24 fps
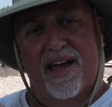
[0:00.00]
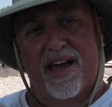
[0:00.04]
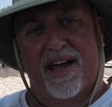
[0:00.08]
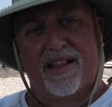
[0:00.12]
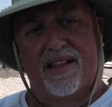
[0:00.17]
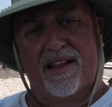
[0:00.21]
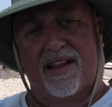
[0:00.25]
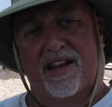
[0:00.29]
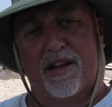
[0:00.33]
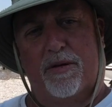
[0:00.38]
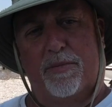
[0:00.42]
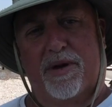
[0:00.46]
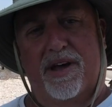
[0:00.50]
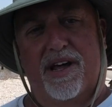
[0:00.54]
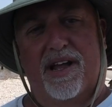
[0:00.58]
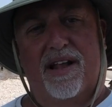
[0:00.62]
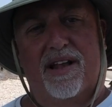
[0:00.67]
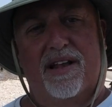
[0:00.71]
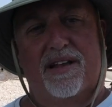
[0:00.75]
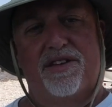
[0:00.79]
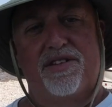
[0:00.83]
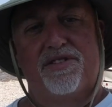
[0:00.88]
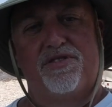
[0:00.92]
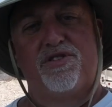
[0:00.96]
and little
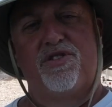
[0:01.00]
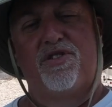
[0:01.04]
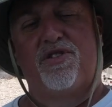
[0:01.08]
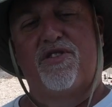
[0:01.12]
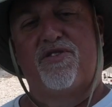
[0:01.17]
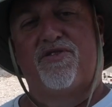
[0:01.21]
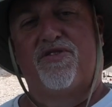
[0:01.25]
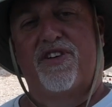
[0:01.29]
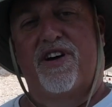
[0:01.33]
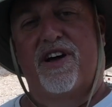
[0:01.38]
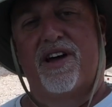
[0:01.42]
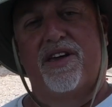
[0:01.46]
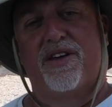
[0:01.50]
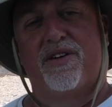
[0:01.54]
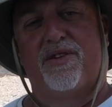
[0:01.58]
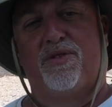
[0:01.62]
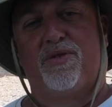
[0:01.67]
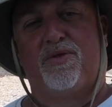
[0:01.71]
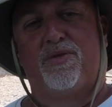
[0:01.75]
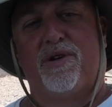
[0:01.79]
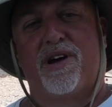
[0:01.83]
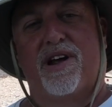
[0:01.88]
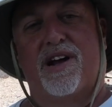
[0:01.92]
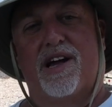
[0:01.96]
bell to notify
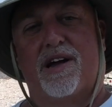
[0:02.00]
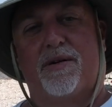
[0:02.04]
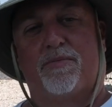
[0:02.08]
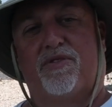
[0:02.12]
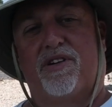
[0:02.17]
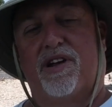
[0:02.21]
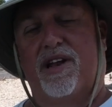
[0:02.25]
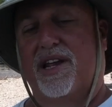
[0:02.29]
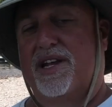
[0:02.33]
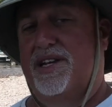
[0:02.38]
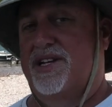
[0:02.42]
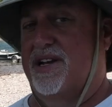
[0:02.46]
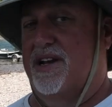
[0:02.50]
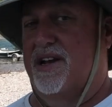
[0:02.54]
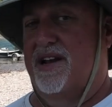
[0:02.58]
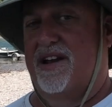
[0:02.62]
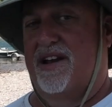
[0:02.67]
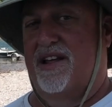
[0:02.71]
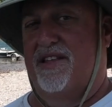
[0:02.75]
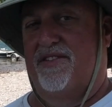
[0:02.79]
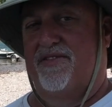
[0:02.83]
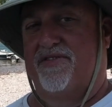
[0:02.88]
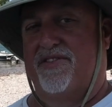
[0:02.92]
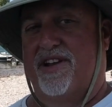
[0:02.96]
you when I'm releasing
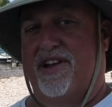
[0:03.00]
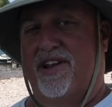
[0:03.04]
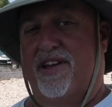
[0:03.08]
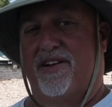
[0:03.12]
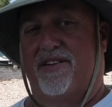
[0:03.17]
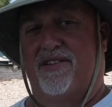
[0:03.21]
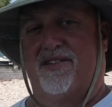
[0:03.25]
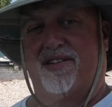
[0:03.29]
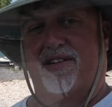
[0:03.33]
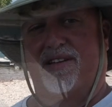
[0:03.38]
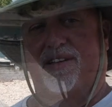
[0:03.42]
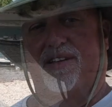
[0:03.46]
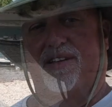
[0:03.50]
another video.